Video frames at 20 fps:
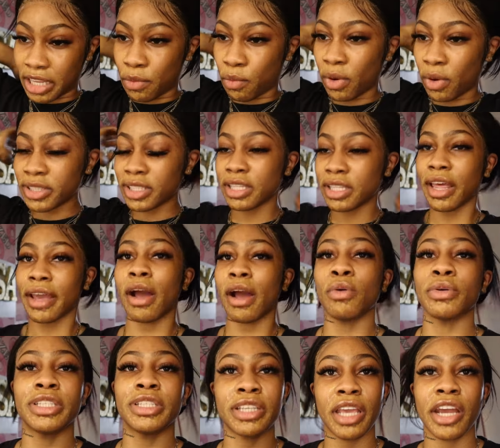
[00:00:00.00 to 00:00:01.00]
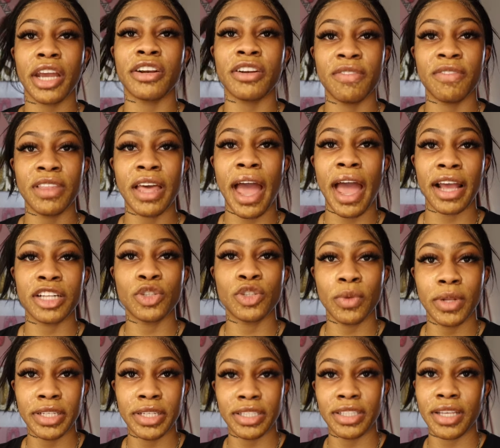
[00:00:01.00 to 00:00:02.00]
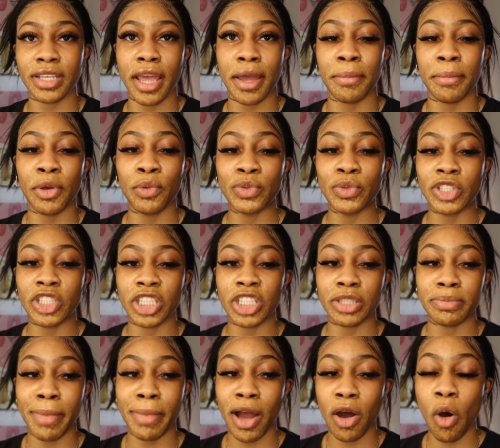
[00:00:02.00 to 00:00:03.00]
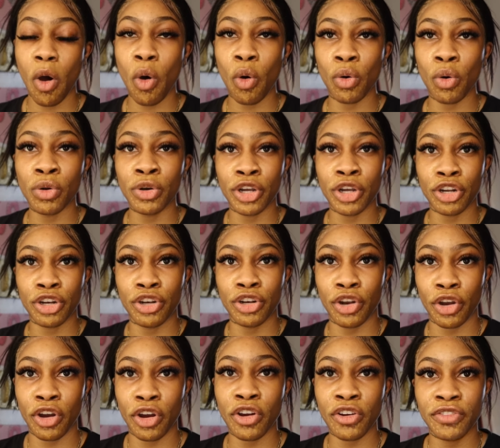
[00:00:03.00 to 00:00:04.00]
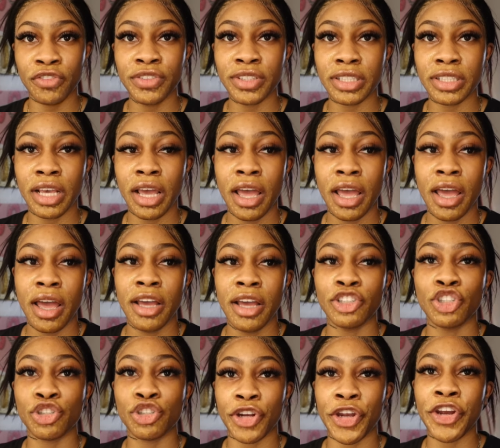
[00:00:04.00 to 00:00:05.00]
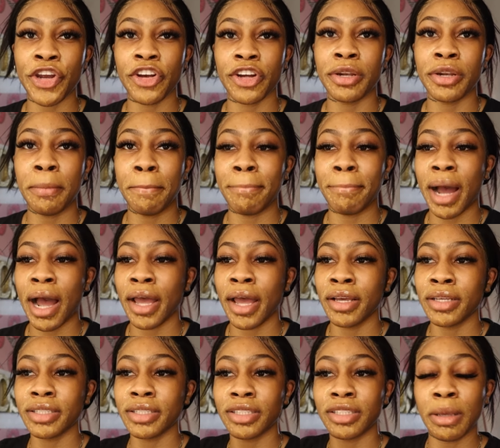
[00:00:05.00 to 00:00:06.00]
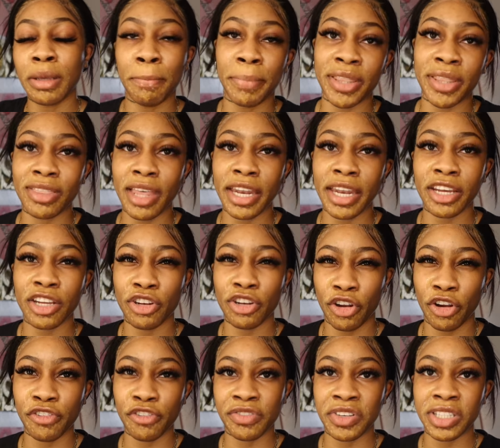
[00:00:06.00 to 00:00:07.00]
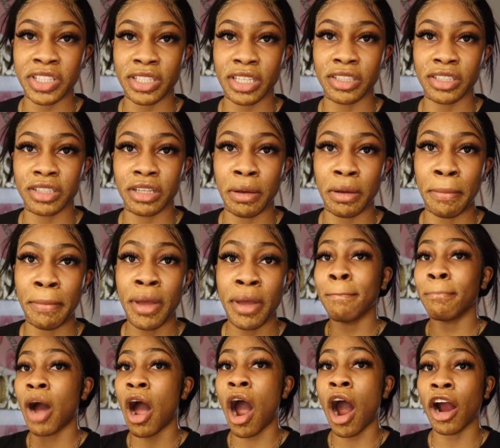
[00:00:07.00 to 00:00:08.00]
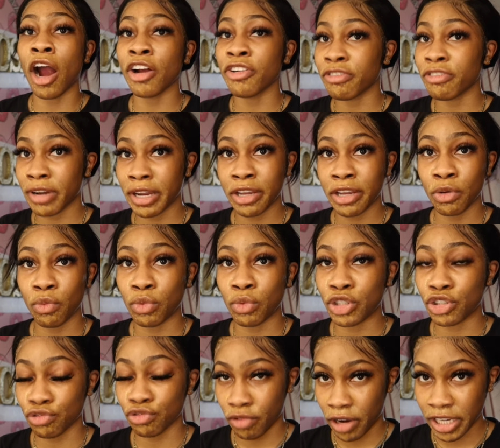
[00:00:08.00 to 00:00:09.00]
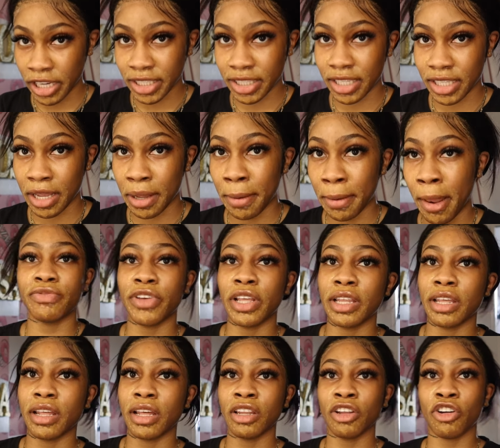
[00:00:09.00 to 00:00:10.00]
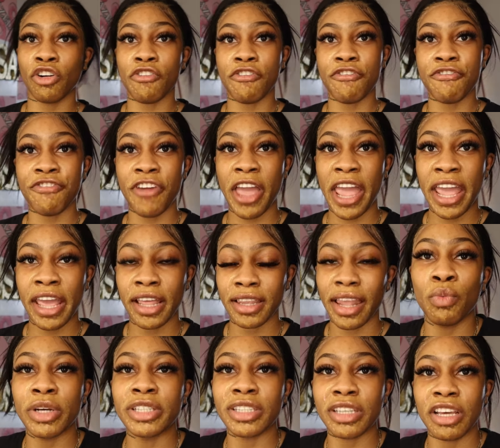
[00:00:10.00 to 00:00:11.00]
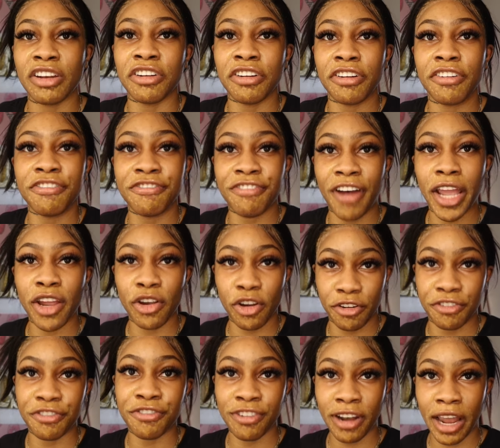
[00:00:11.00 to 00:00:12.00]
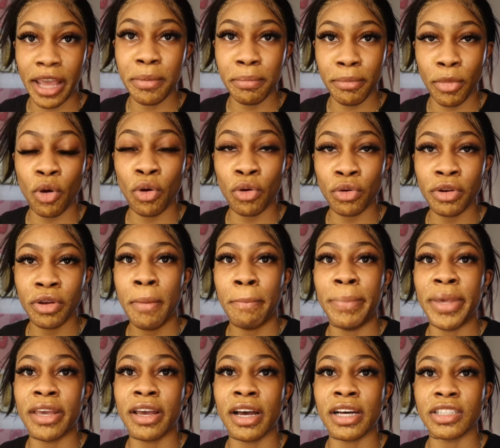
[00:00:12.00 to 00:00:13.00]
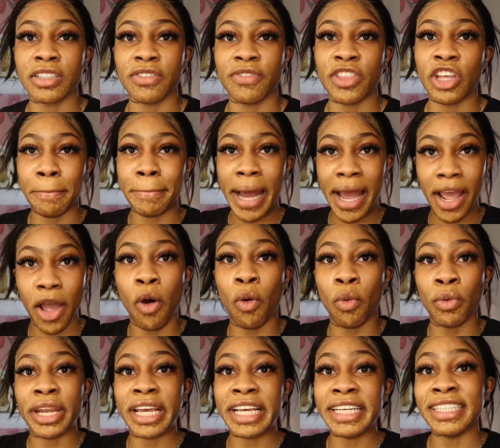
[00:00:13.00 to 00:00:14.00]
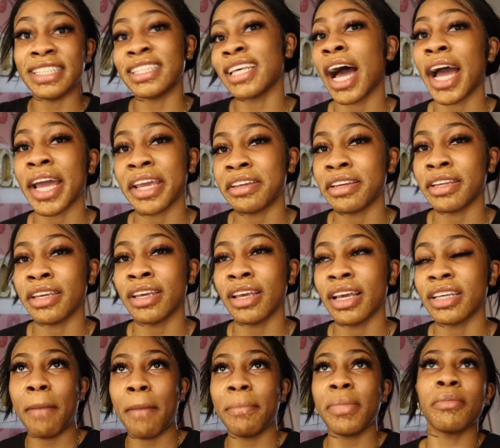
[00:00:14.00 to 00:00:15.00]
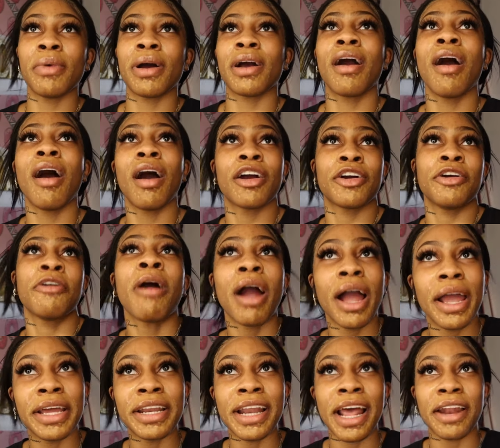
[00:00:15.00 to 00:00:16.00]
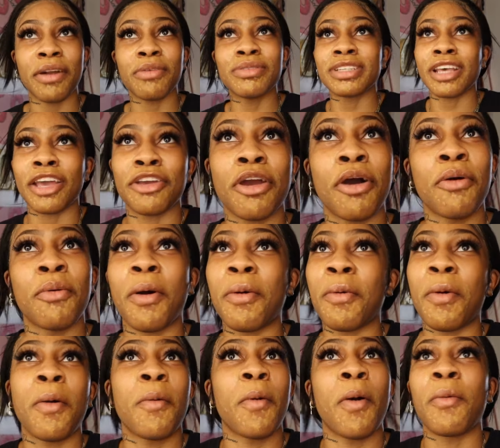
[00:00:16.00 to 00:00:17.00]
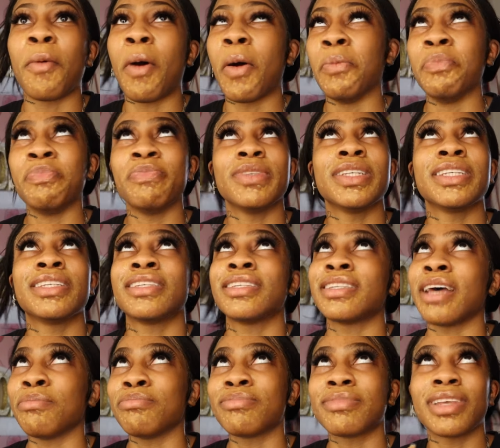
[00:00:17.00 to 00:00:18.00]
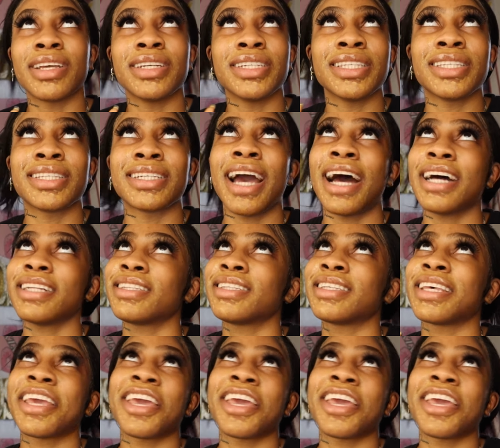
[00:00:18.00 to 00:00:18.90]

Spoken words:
it wasn't like I was scared of the actual exam. It was just my own nerves triggered my sympathetic nervous system. My heart rate was racing, feeling a little faint, was in fight or flight mode because of my own anxiety. I'm in my car crying and I was like, yo, whoa, something's got to